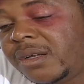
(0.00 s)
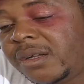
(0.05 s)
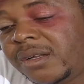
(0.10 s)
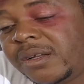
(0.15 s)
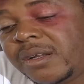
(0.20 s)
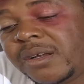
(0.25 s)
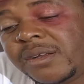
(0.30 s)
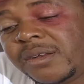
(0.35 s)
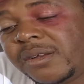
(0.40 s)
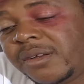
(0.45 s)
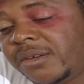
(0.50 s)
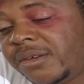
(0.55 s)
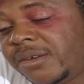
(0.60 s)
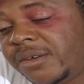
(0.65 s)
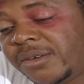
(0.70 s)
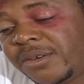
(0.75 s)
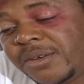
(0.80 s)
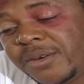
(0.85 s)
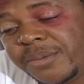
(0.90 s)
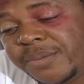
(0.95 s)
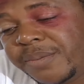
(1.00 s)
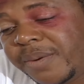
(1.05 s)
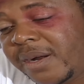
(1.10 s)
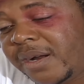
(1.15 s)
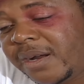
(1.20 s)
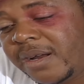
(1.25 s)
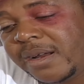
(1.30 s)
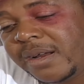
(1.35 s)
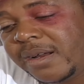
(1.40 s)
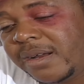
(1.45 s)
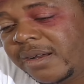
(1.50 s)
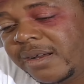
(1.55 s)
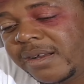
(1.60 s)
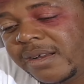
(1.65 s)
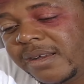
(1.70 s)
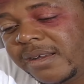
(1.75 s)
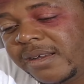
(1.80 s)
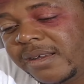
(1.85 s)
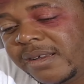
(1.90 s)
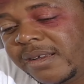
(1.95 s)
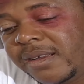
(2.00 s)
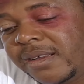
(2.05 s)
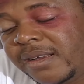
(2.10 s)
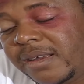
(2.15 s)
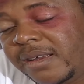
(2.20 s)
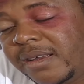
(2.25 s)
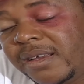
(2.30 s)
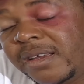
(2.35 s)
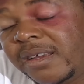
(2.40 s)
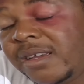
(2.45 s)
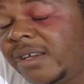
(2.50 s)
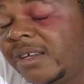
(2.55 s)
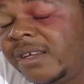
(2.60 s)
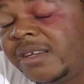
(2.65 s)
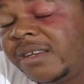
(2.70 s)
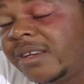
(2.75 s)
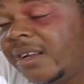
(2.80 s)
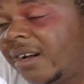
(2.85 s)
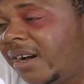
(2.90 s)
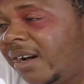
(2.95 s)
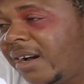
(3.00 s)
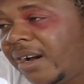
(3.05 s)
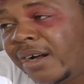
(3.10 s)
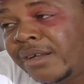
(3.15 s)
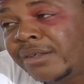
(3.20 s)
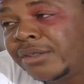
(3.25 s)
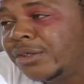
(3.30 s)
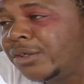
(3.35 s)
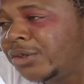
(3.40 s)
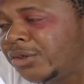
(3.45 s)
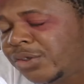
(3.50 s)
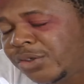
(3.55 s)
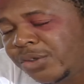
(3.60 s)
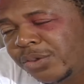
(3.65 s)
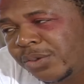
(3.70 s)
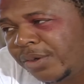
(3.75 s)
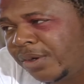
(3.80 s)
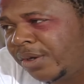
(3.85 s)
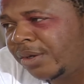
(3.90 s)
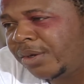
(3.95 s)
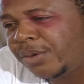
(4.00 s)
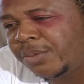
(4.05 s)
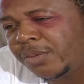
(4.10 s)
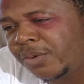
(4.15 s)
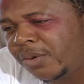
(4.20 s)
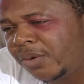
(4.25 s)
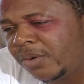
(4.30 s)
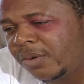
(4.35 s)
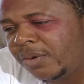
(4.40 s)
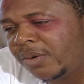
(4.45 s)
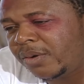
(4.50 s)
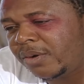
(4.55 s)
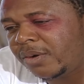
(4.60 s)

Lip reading: No, Pa. It's not an issue anymore.